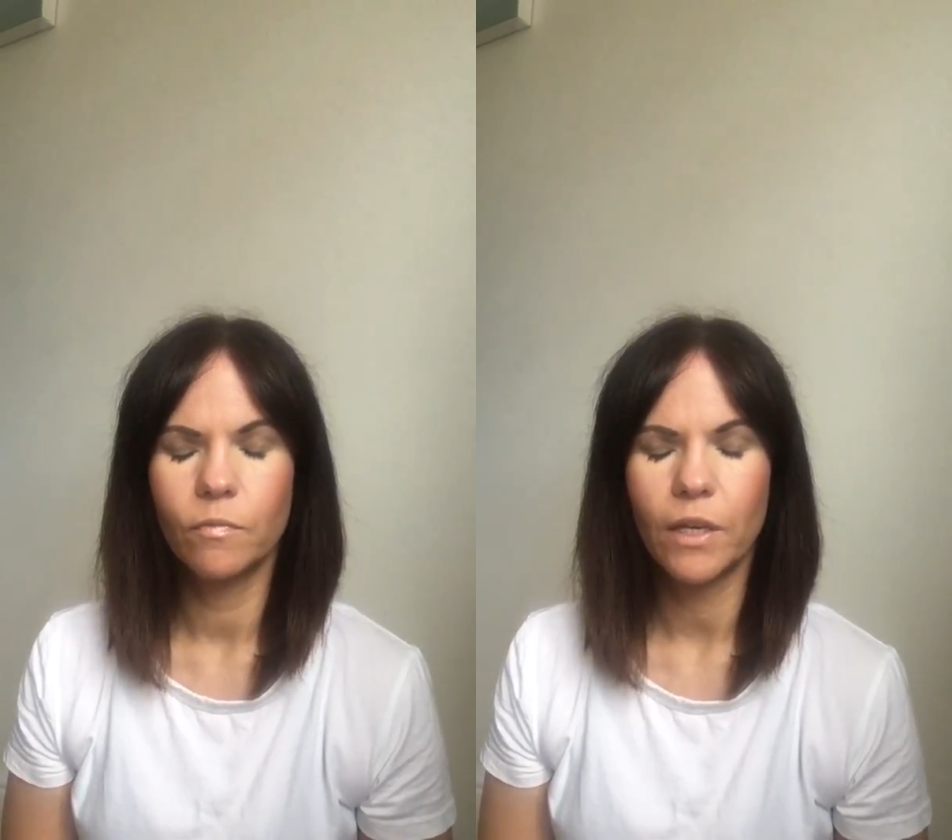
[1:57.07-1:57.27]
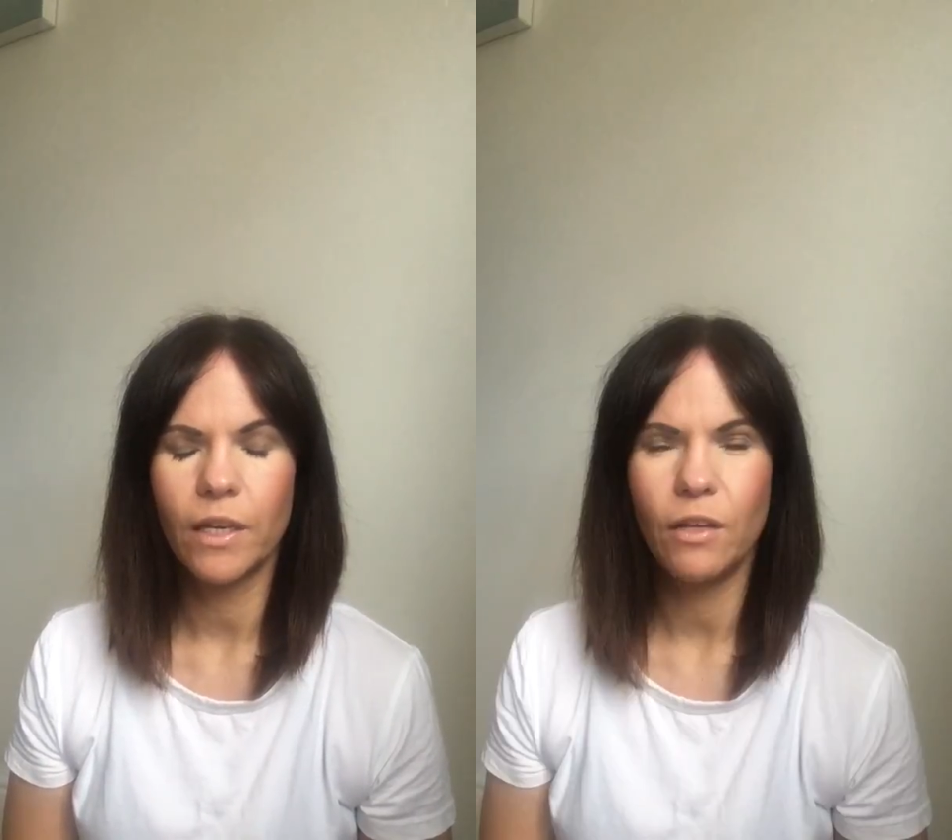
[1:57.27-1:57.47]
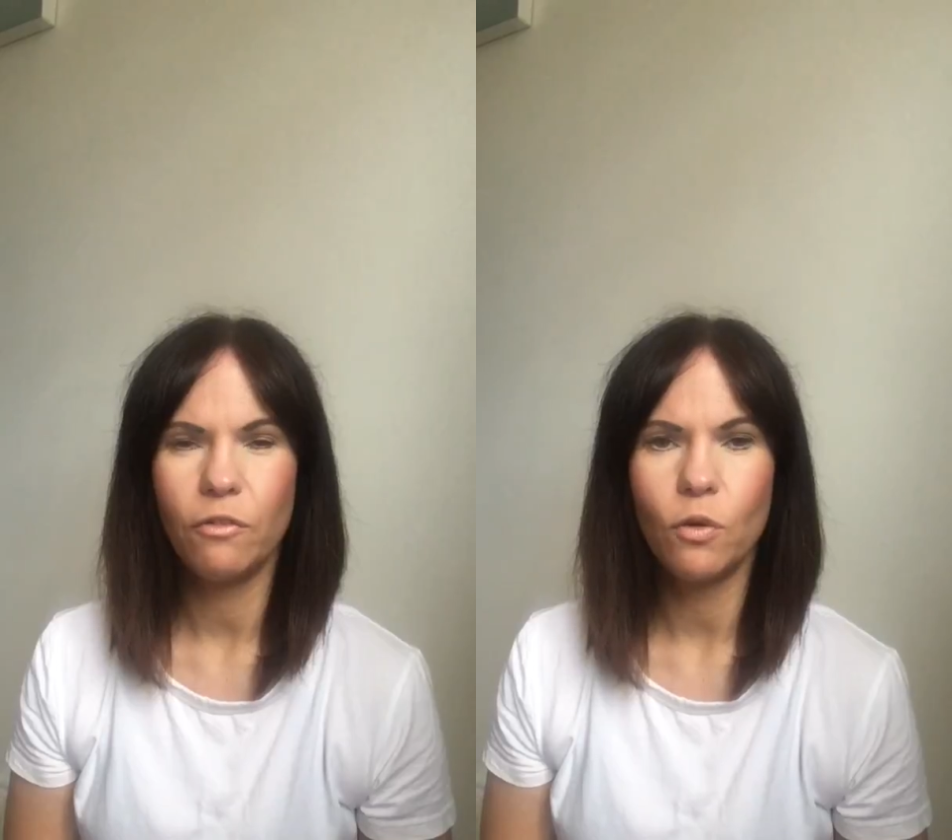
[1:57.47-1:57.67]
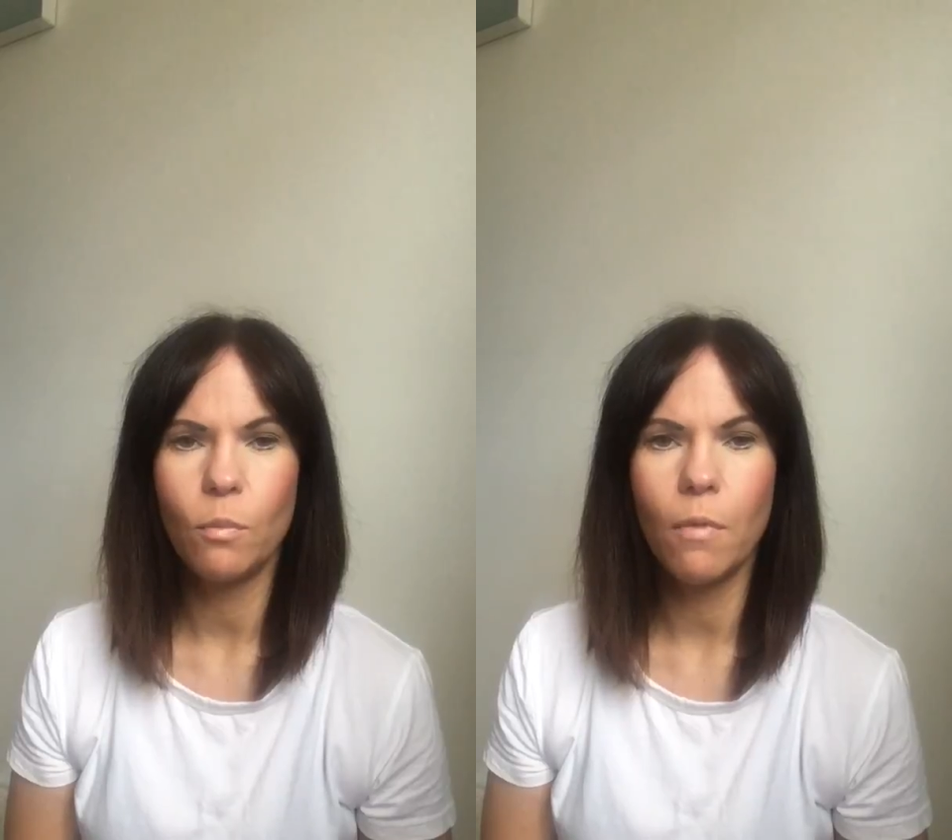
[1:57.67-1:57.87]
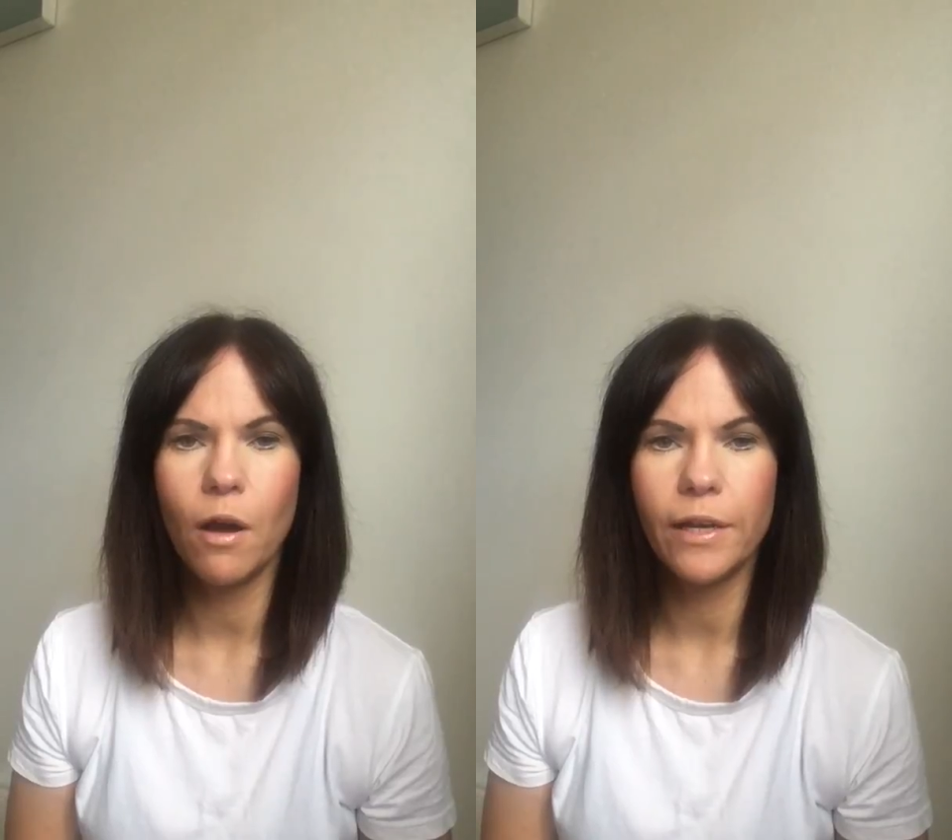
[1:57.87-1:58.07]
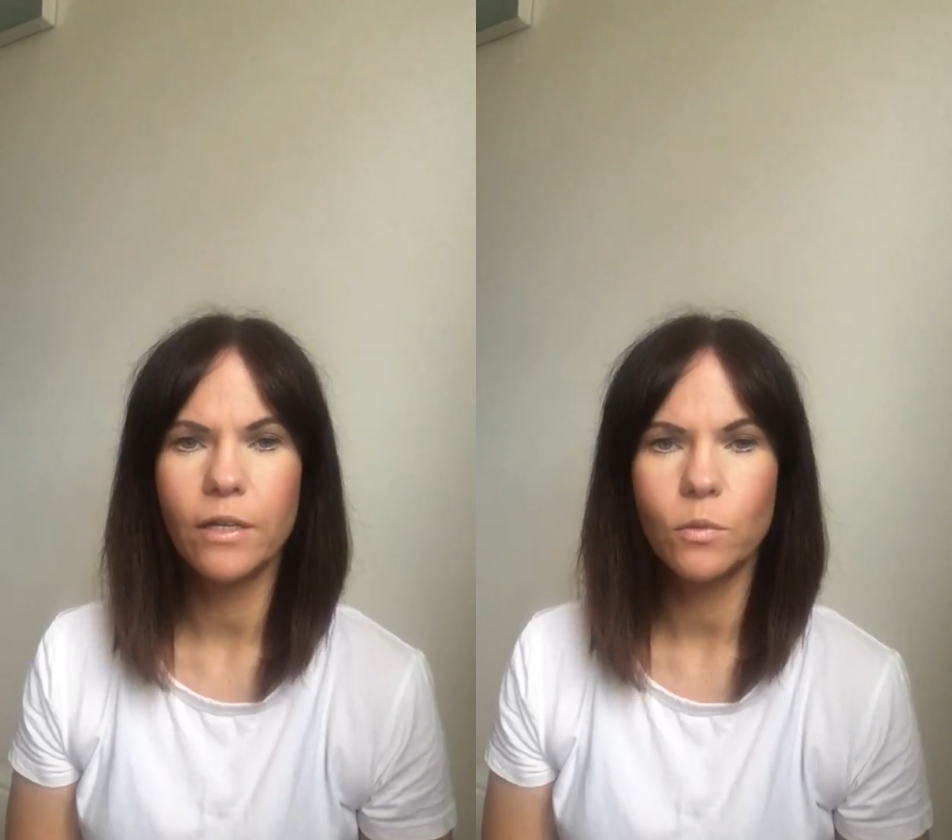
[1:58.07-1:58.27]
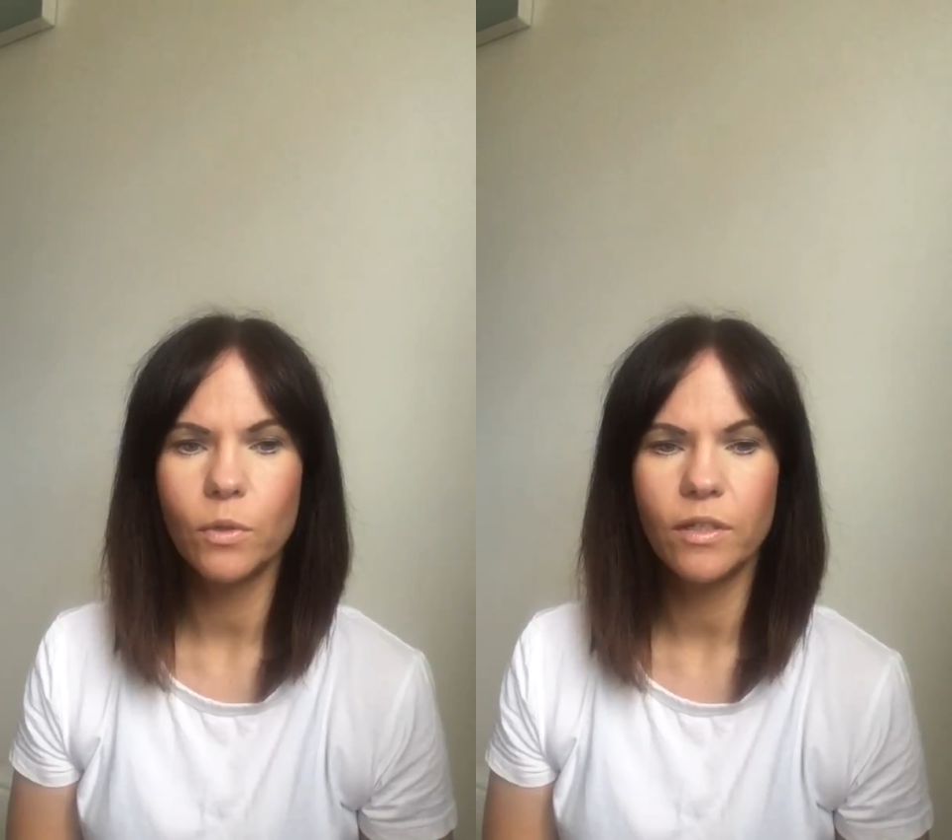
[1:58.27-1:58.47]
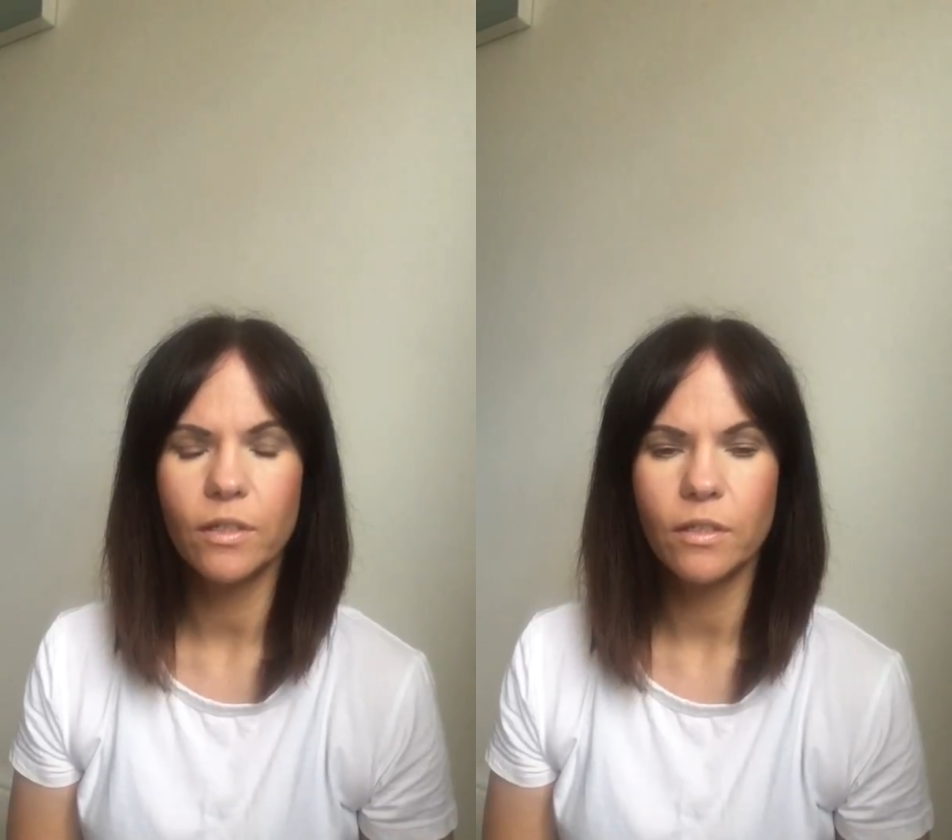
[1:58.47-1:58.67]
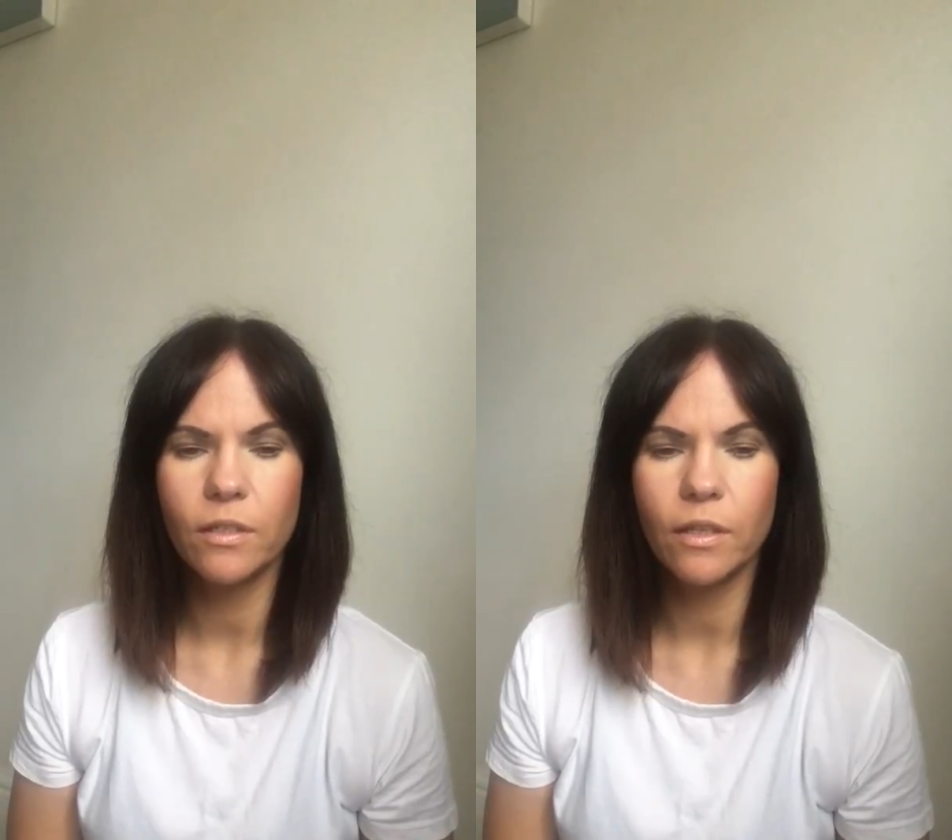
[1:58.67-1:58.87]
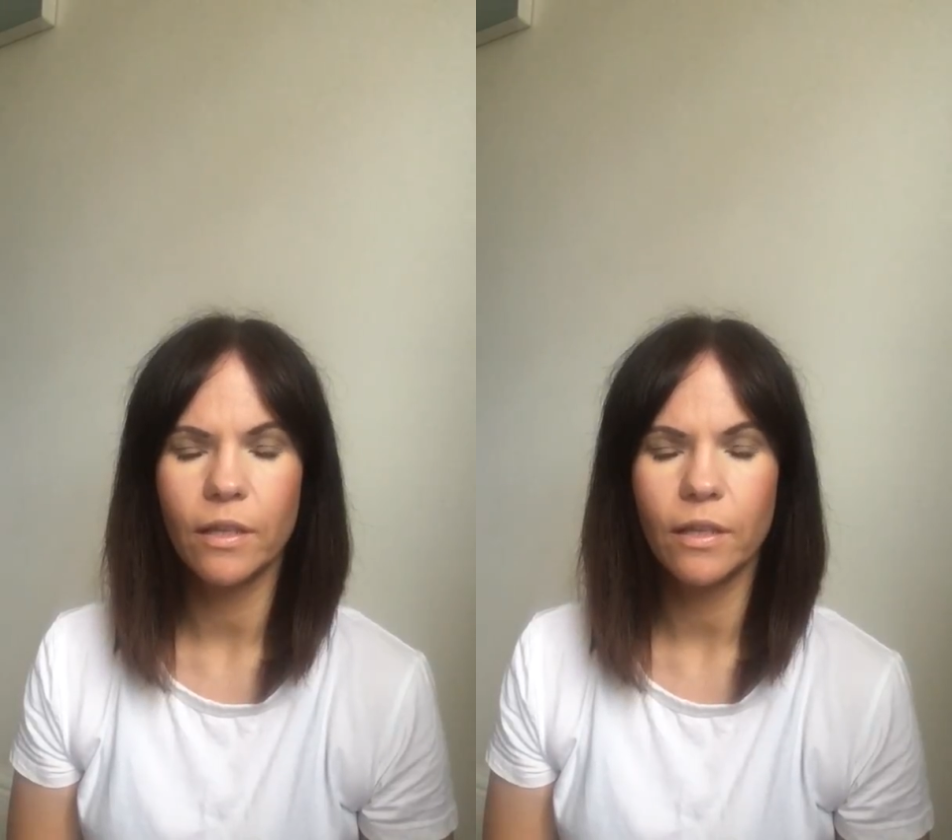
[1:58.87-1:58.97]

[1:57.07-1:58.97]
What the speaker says: And if your mind wanders,